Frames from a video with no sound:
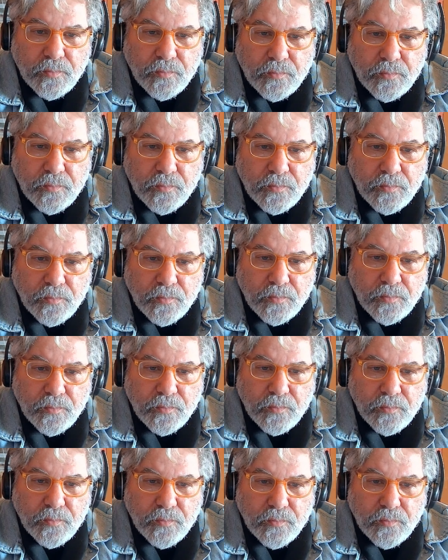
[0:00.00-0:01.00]

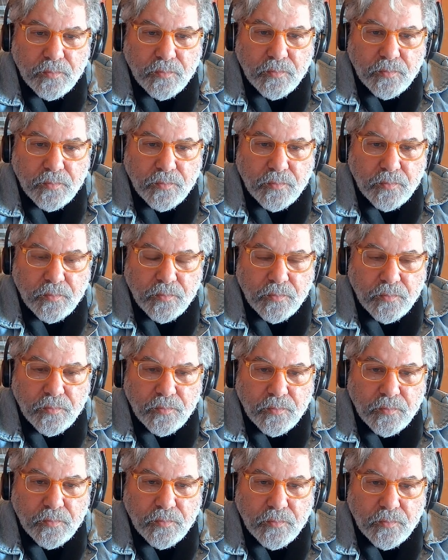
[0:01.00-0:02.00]

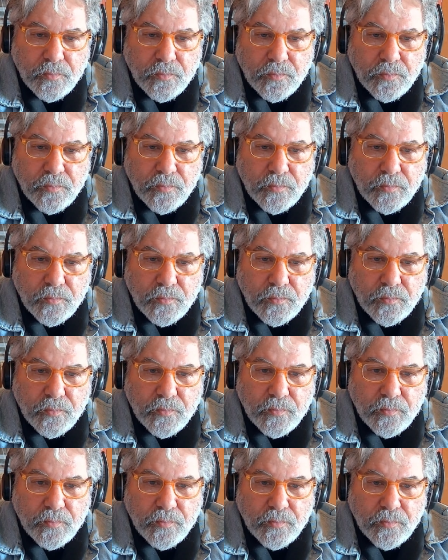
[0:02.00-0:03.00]

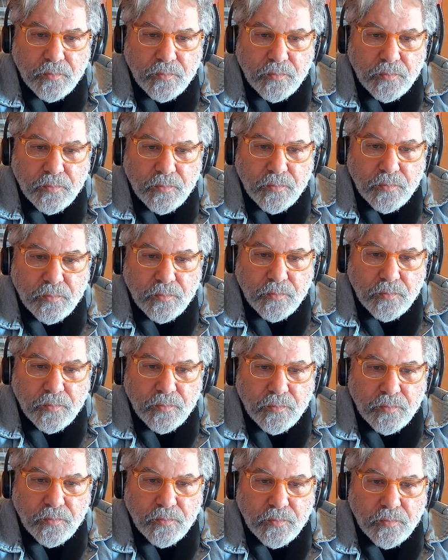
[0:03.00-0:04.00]

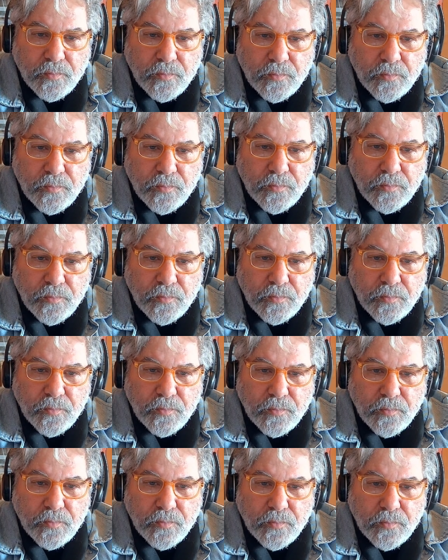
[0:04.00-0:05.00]

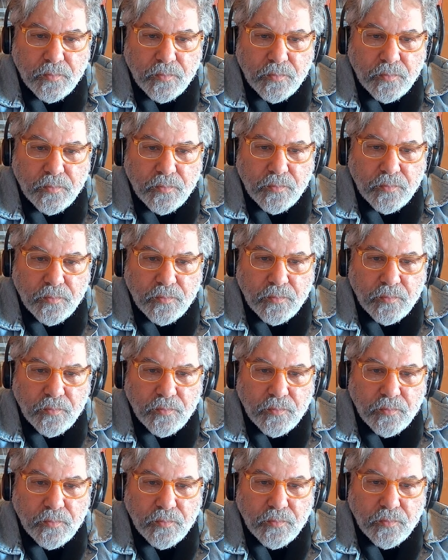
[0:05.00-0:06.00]

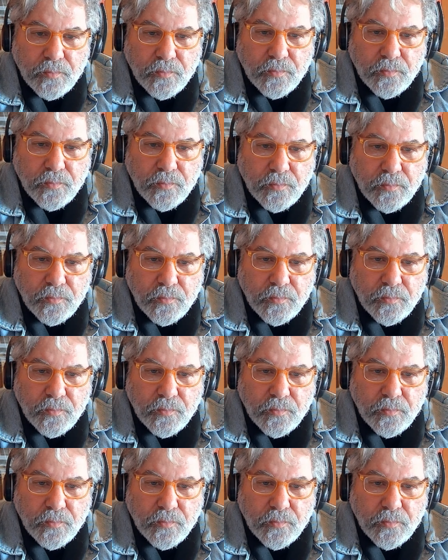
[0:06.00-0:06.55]
(silent)